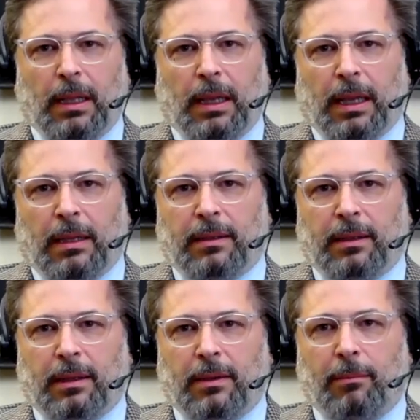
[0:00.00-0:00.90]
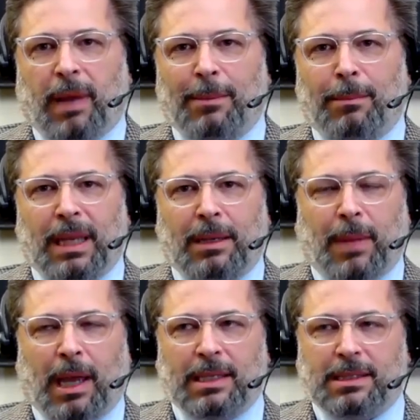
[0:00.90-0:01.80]
And uh, by
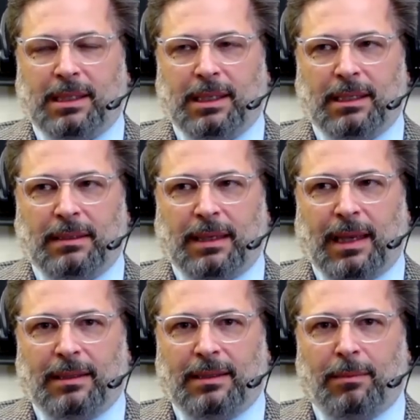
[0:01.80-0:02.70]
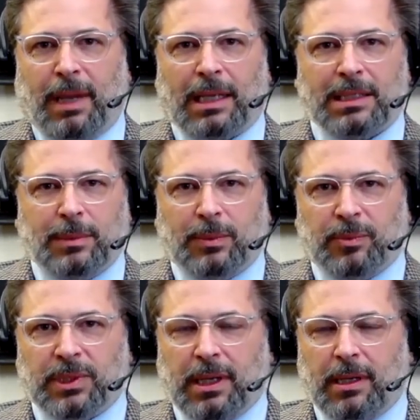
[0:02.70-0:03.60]
minimizing it at the maximum
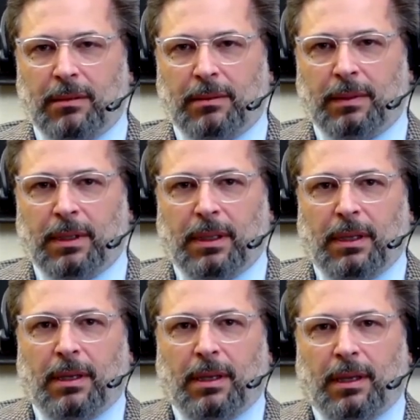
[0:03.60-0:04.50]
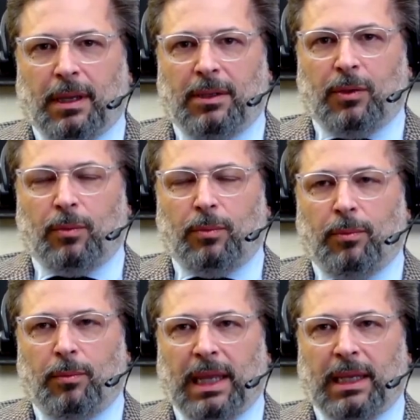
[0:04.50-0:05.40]
scale, uh, you
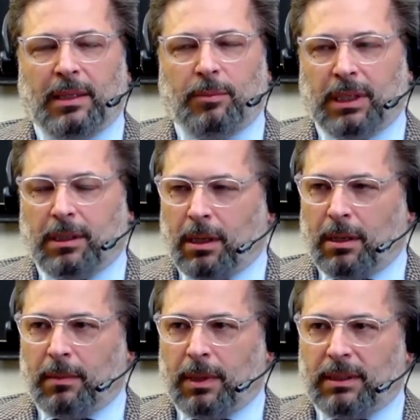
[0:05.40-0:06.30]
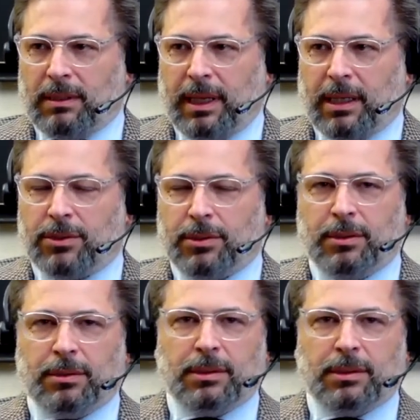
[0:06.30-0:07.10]
make it become a texture